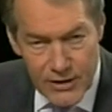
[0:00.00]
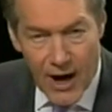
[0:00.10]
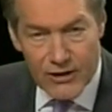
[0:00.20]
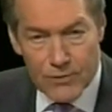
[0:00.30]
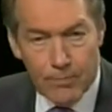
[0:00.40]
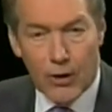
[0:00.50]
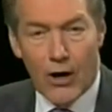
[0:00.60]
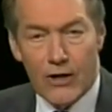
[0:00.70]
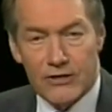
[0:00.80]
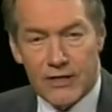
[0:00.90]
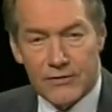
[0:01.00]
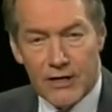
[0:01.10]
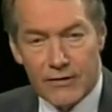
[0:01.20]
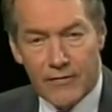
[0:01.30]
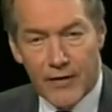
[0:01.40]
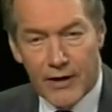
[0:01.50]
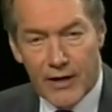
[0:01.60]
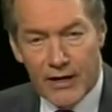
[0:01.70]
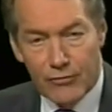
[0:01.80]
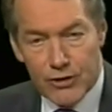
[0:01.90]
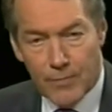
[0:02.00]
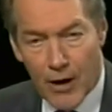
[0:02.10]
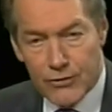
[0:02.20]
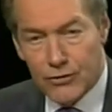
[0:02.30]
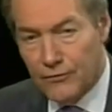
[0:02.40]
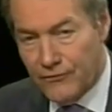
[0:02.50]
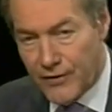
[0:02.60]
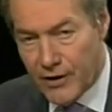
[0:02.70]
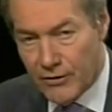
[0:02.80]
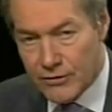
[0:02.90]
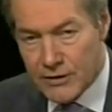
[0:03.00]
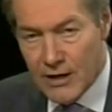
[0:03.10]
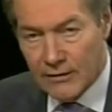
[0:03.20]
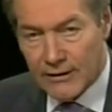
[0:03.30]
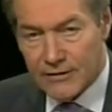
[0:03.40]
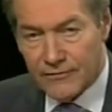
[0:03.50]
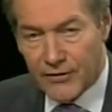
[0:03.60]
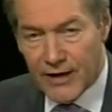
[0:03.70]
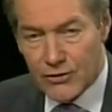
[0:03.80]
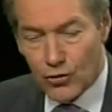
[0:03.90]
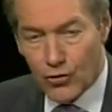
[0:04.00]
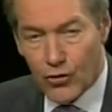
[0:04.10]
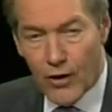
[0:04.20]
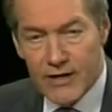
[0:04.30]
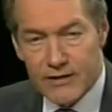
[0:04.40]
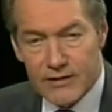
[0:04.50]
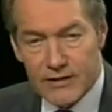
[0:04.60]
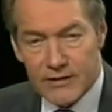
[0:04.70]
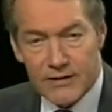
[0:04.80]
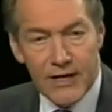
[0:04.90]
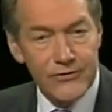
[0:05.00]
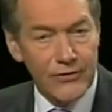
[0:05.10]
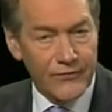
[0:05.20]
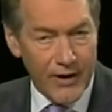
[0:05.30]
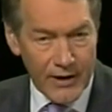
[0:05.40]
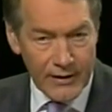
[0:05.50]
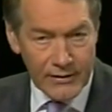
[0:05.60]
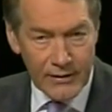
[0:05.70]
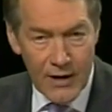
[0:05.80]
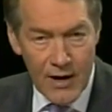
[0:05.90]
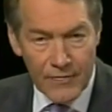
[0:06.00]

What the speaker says: Stocks plunged at the end of the day in response to fears that the financial crisis is intensifying.